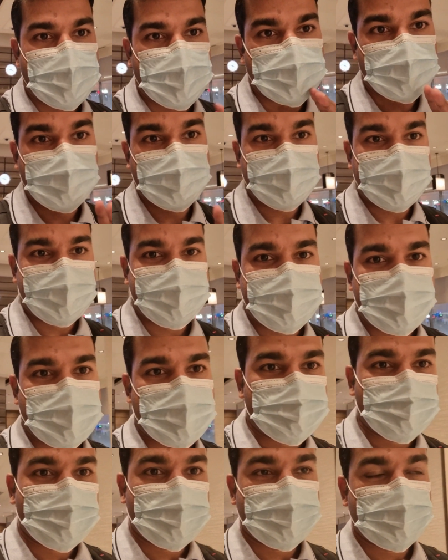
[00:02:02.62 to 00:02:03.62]
I had a great
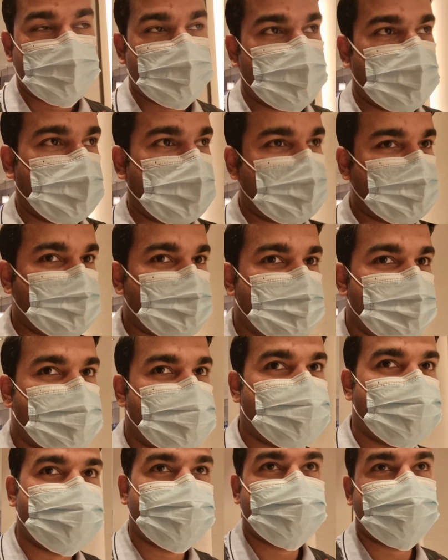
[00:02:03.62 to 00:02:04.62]
time here at the lounge.
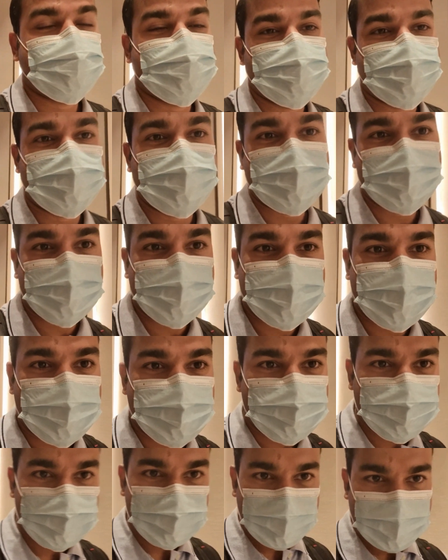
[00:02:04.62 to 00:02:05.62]

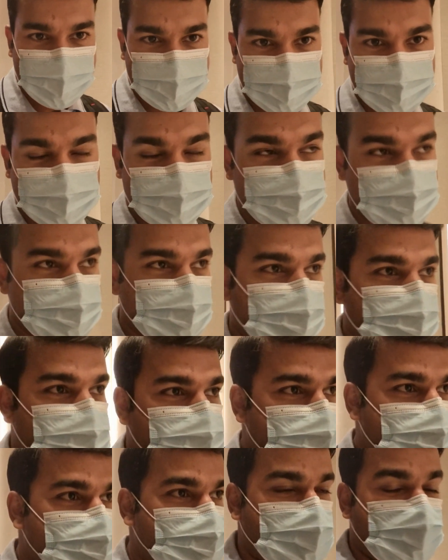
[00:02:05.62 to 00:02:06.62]
Amazing
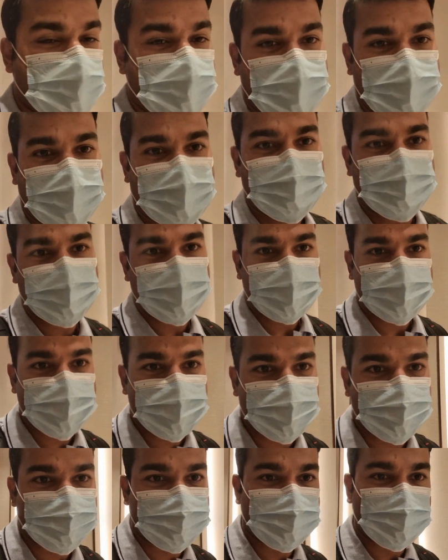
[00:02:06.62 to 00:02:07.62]
service,
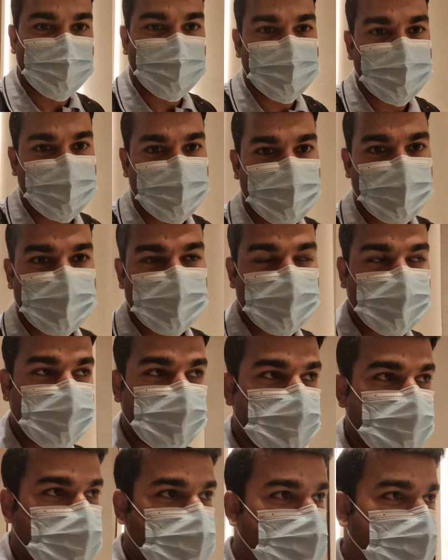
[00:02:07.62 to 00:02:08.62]
amazing food,
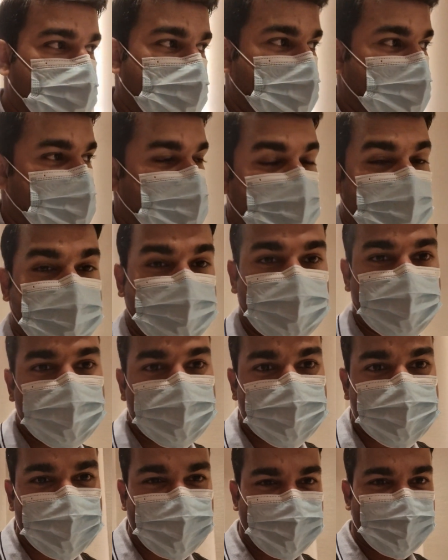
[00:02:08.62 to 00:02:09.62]
and I
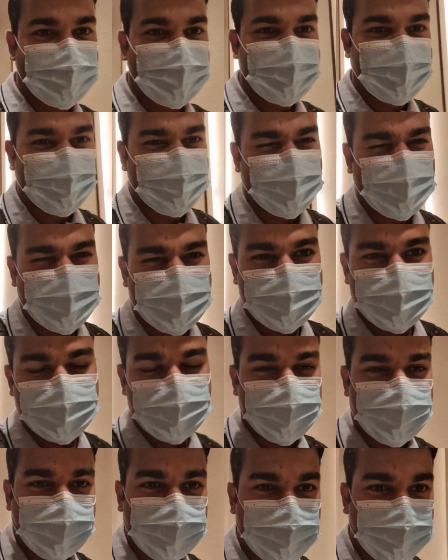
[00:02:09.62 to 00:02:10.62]
think it's definitely worth
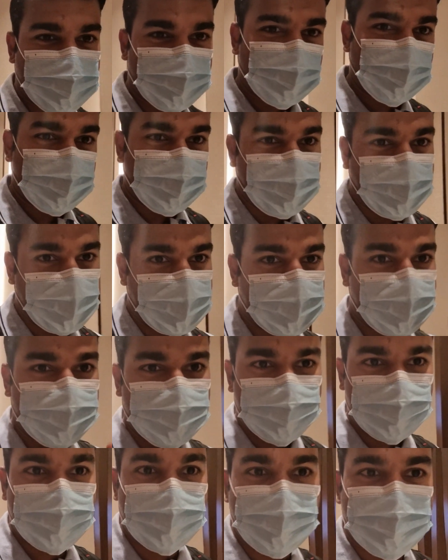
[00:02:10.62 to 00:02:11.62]
it. If you're flying
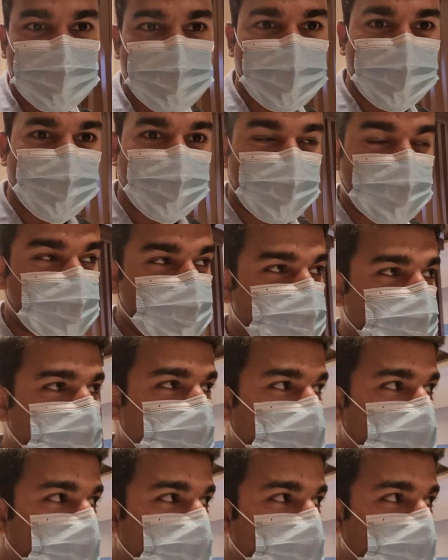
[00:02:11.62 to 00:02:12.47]
out of Terminal 1,